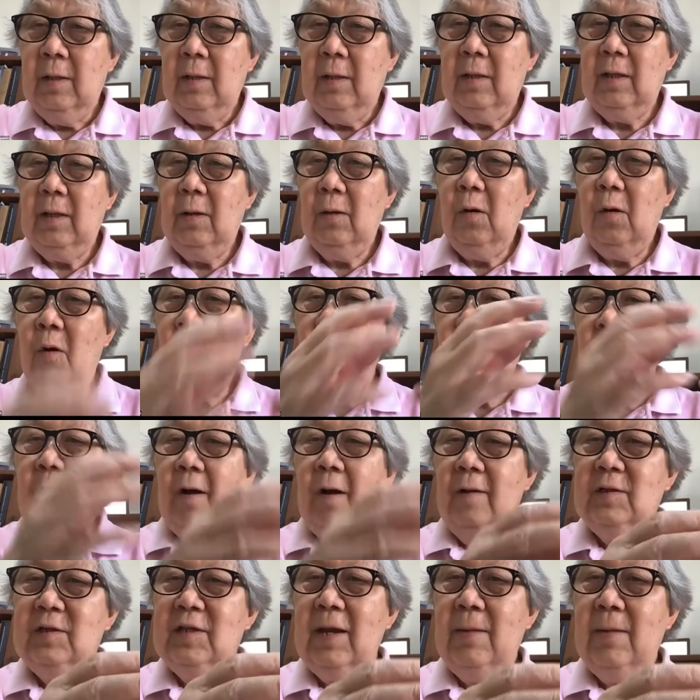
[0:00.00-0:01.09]
the old
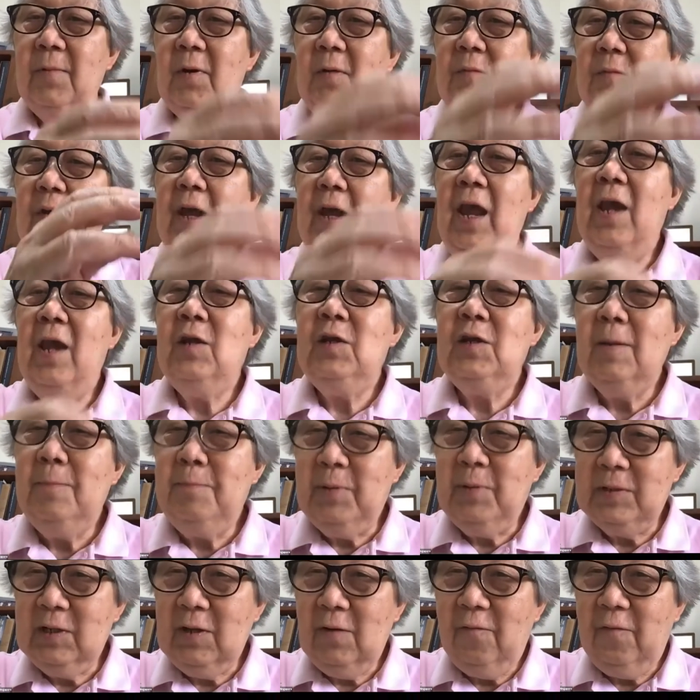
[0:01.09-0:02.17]
concept of the
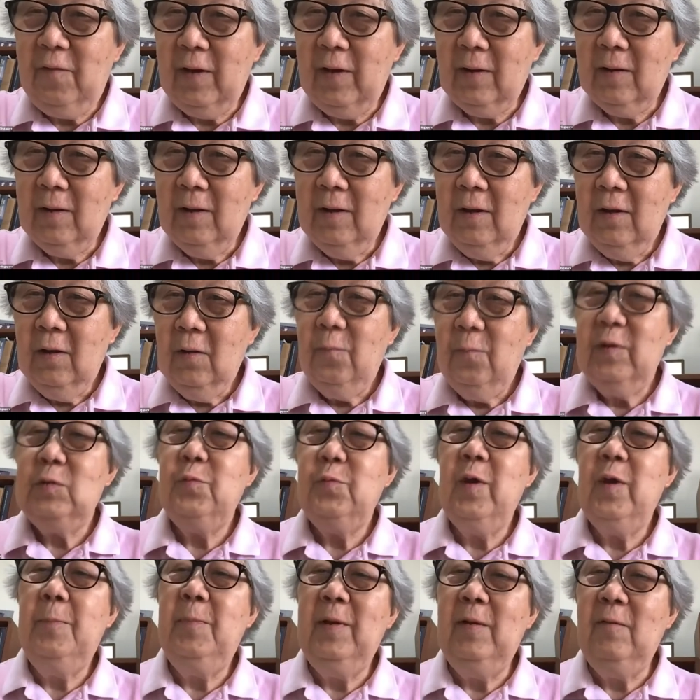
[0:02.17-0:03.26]
Asia-Pacific, which
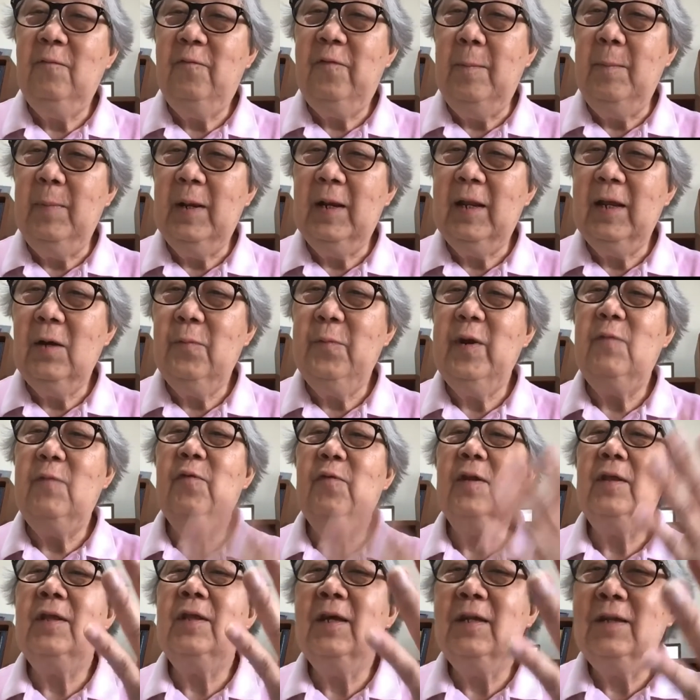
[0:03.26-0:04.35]
we have been familiar with
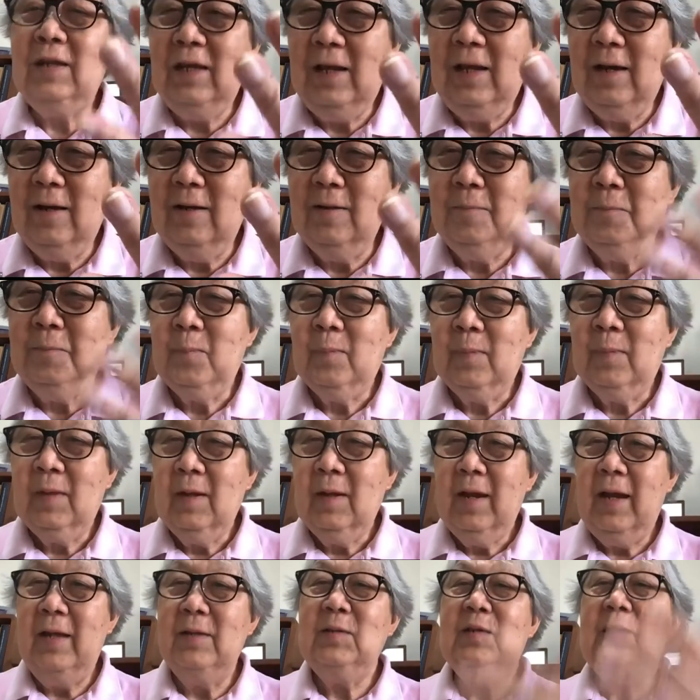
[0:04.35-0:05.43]
for 30 years.
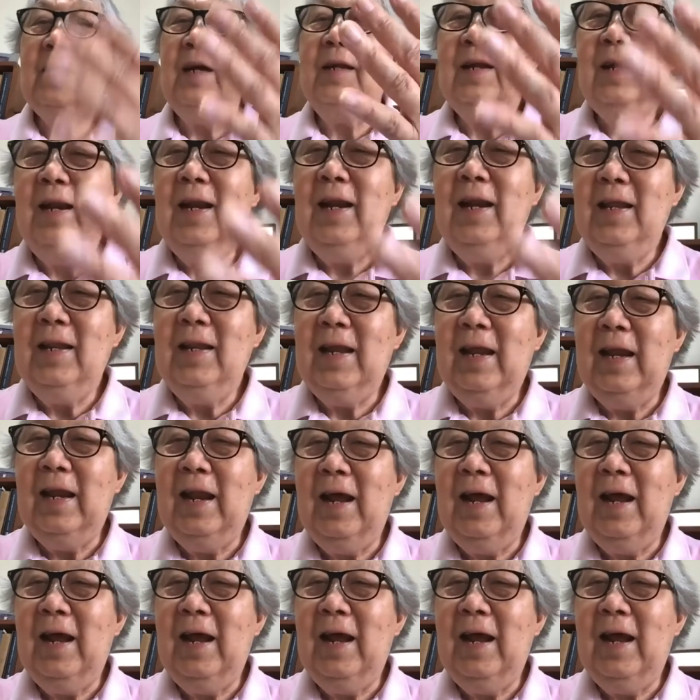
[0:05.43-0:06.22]
And suddenly they